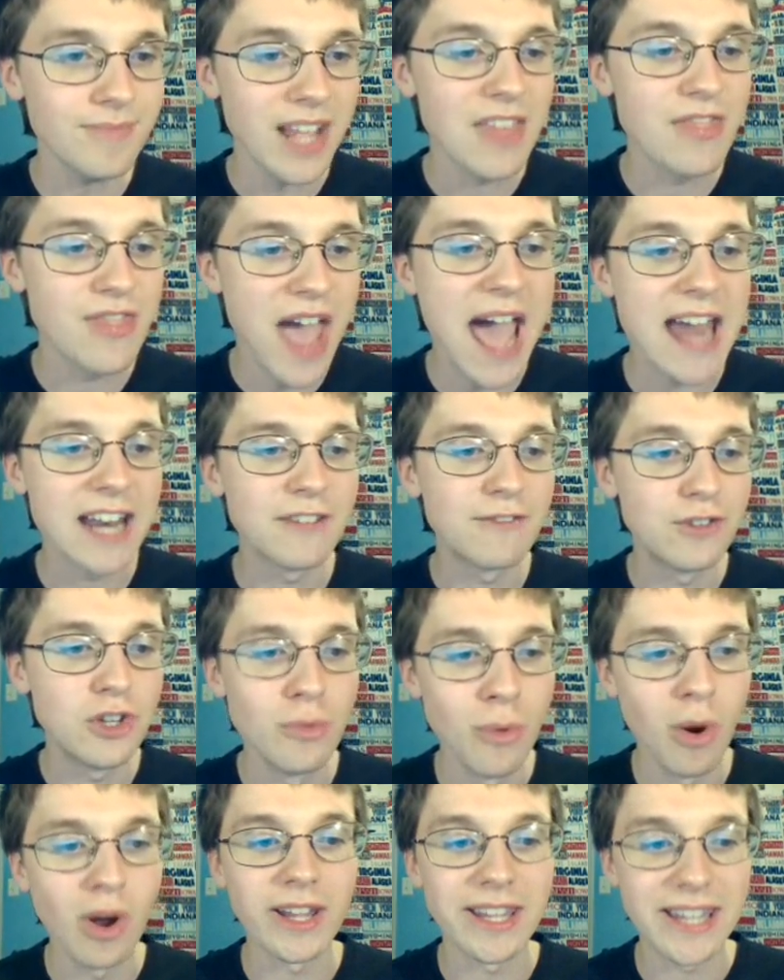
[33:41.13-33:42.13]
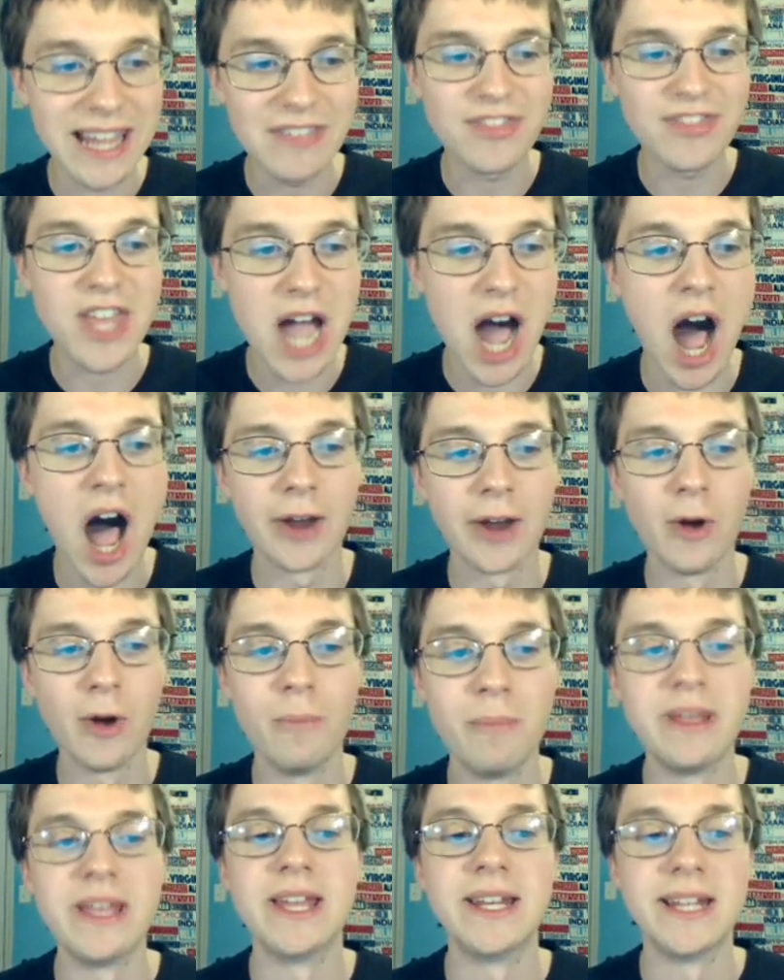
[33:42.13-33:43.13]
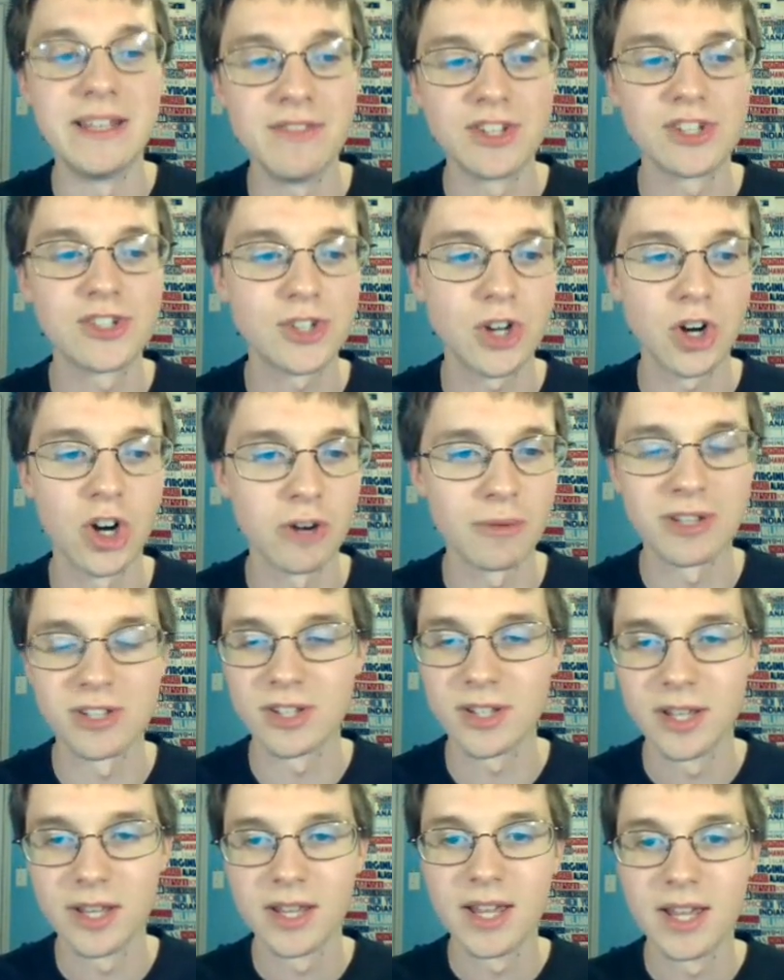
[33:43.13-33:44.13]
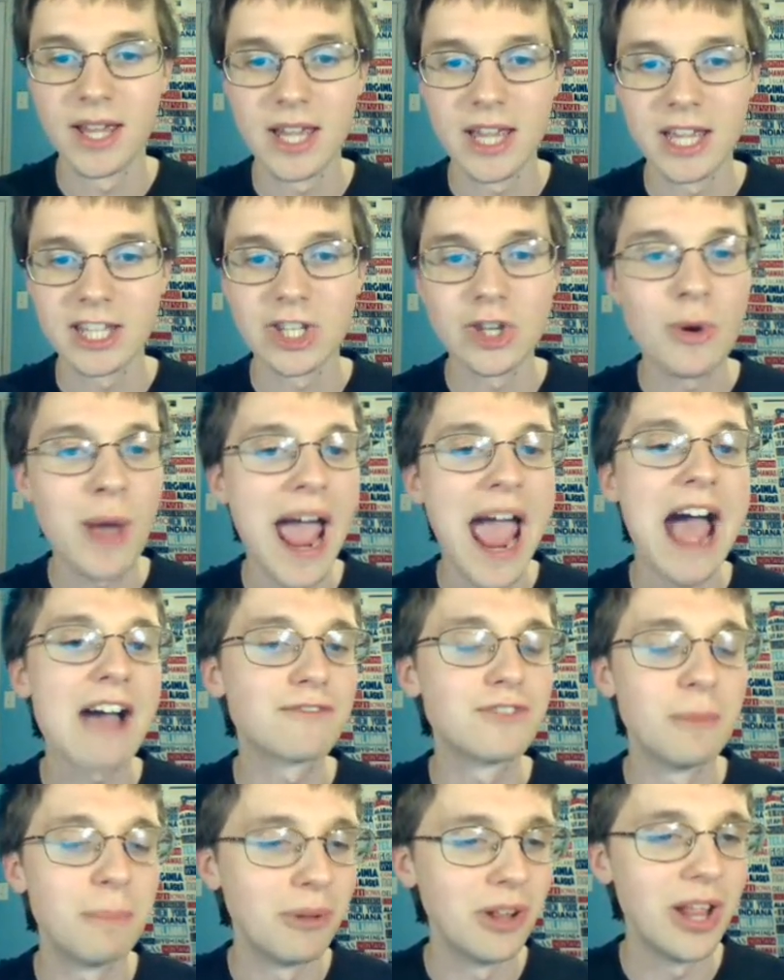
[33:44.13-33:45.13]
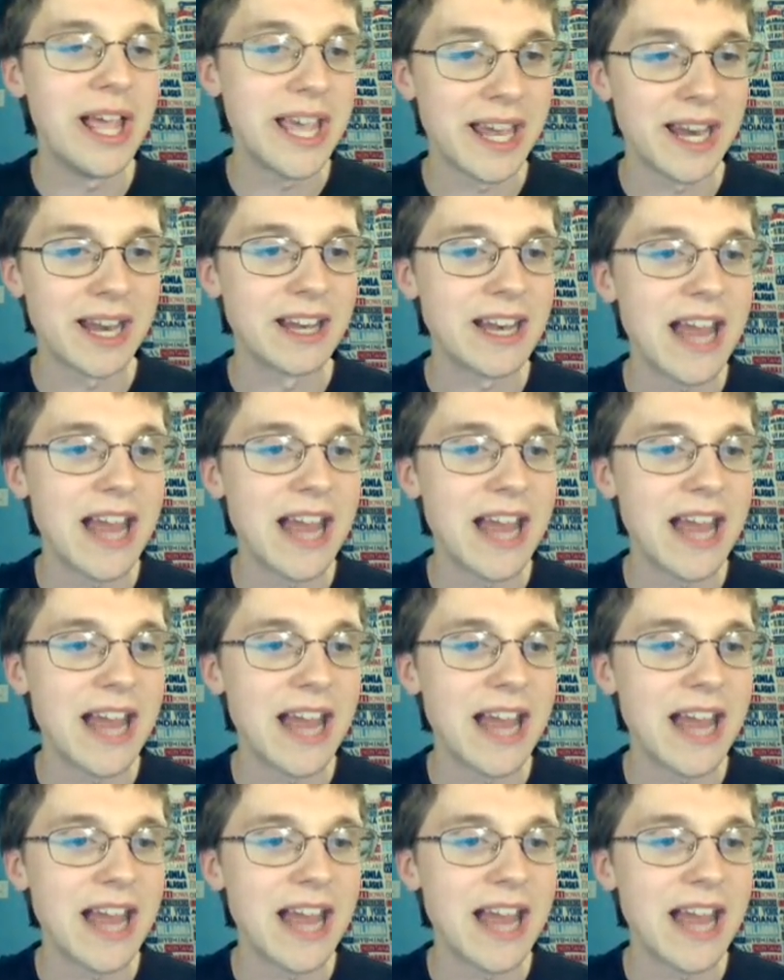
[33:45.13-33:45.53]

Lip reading: that if you get the auto bid in this tournament, you have to play in it.